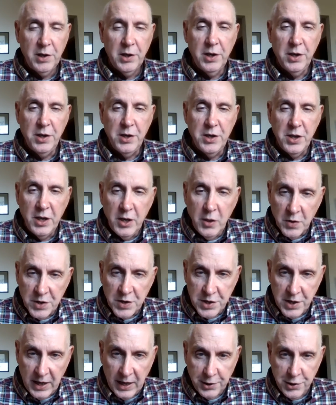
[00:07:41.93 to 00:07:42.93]

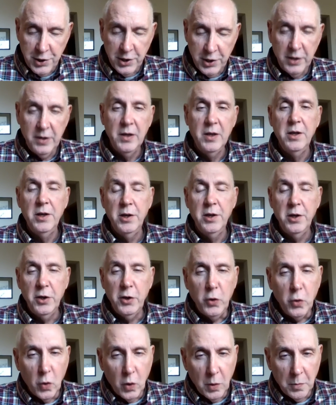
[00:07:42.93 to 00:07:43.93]
continuous action,
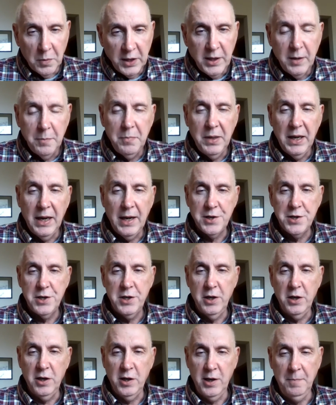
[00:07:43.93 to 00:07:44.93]
normally in past
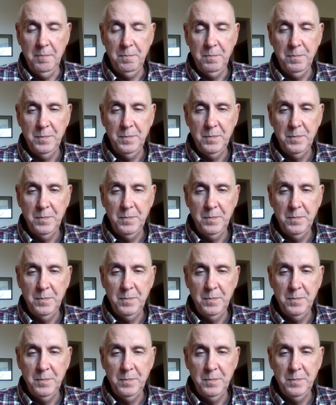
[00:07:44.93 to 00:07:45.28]
time,